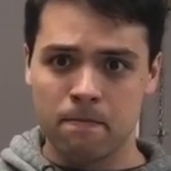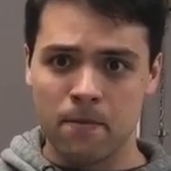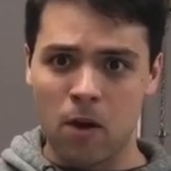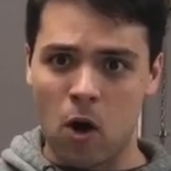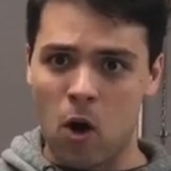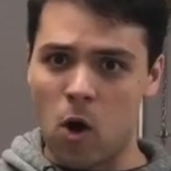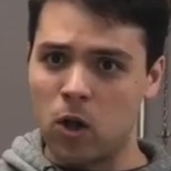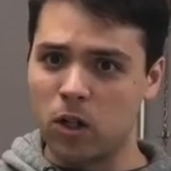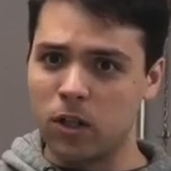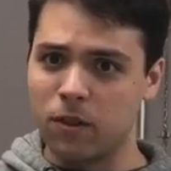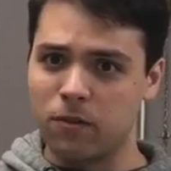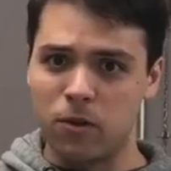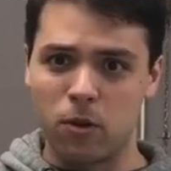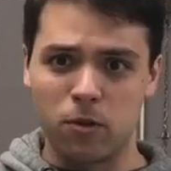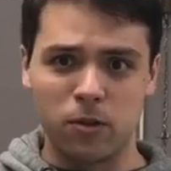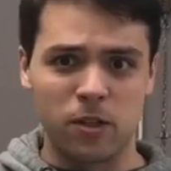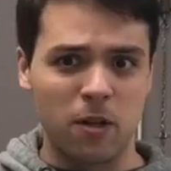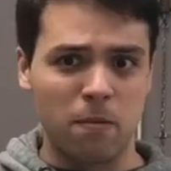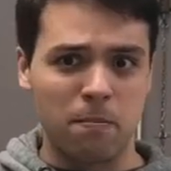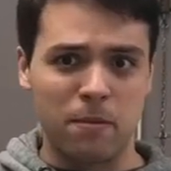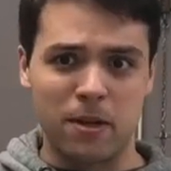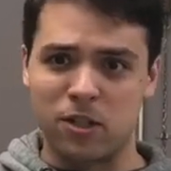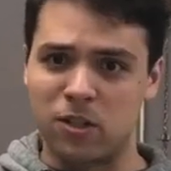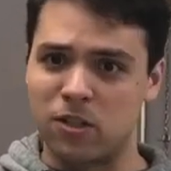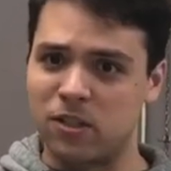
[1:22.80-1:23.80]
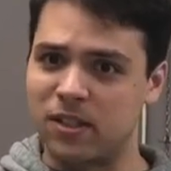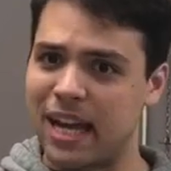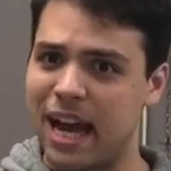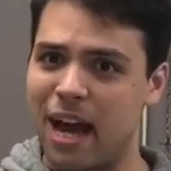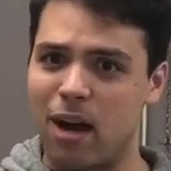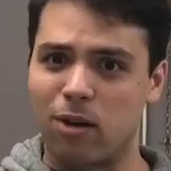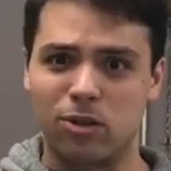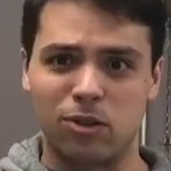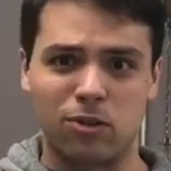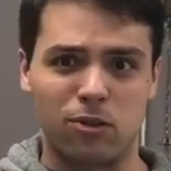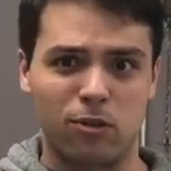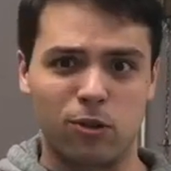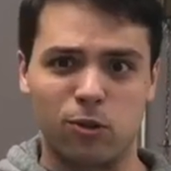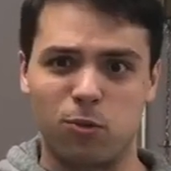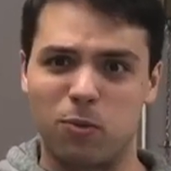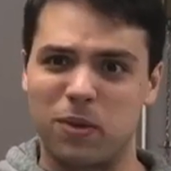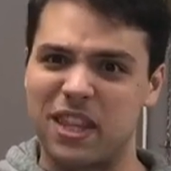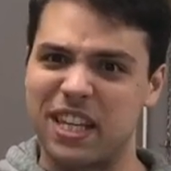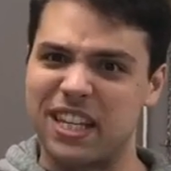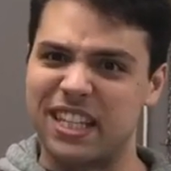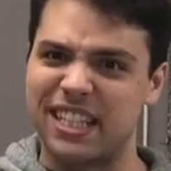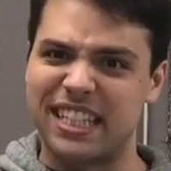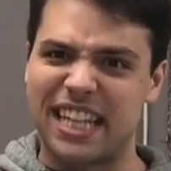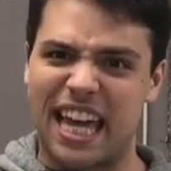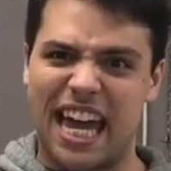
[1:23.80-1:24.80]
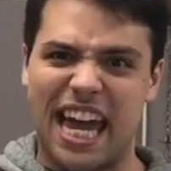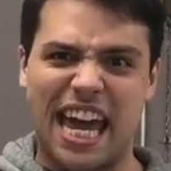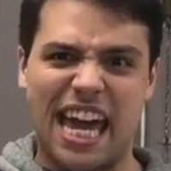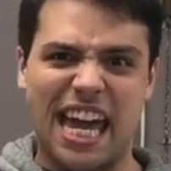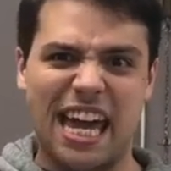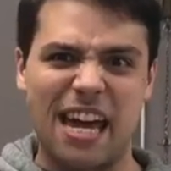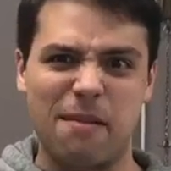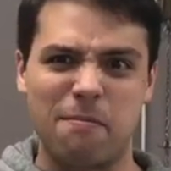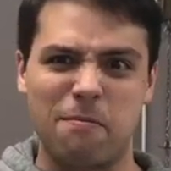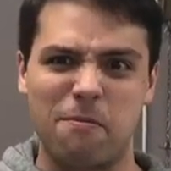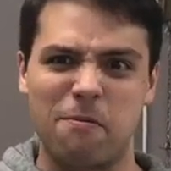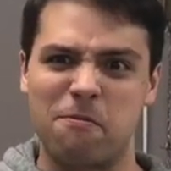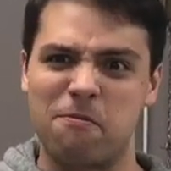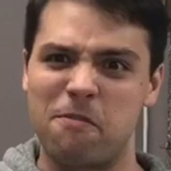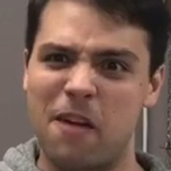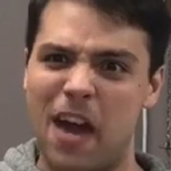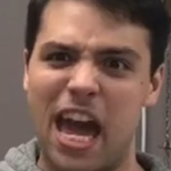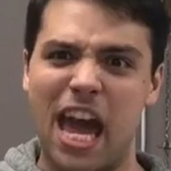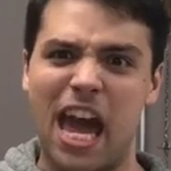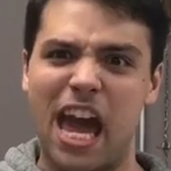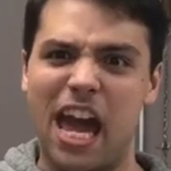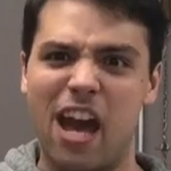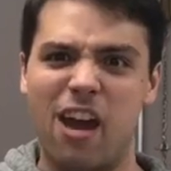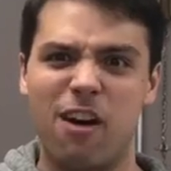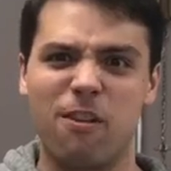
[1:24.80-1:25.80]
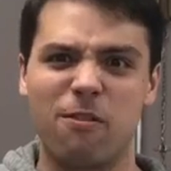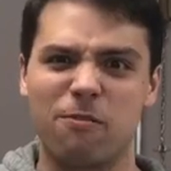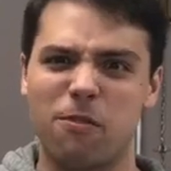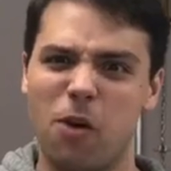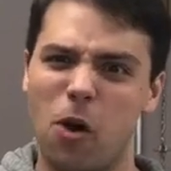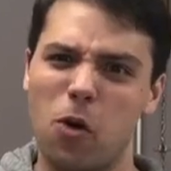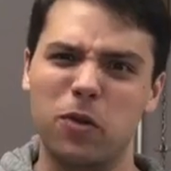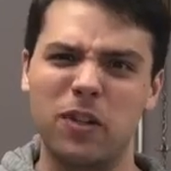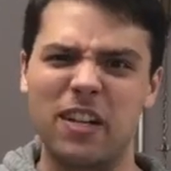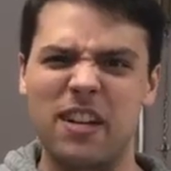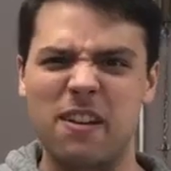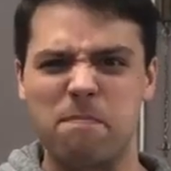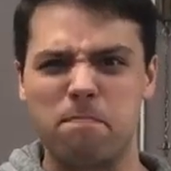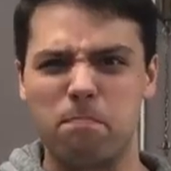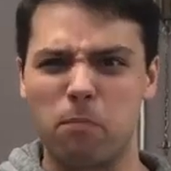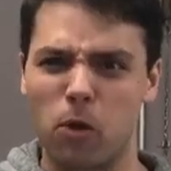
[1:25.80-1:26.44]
all of those admissions counselors with the same vague, phony,